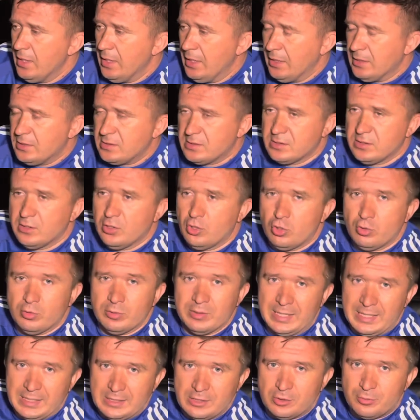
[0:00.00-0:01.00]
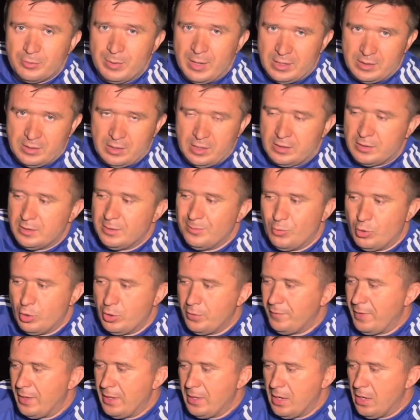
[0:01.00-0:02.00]
It's literally like 3 o'clock in the
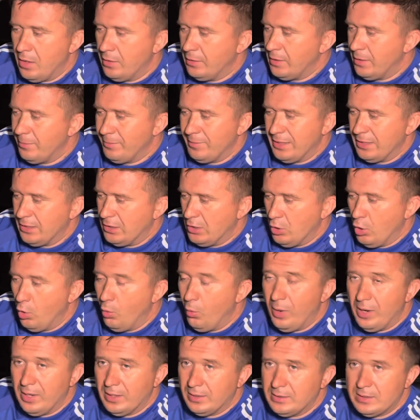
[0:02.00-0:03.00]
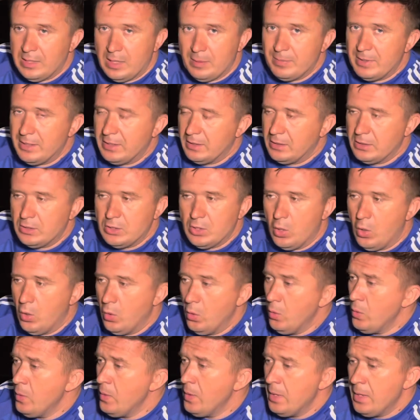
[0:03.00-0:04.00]
morning right now, and I'm like, you know what, I'm gonna
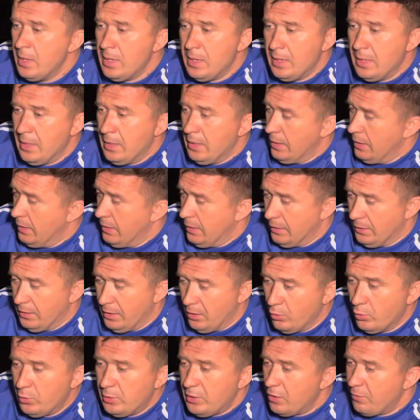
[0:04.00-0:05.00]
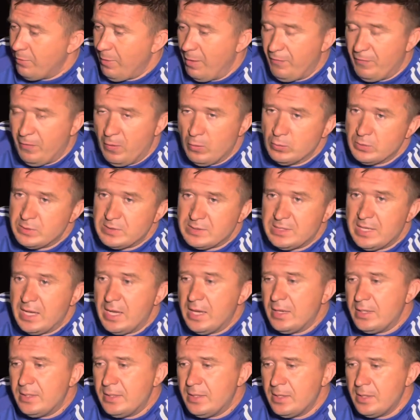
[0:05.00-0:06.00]
go, and I don't care my phone is dead,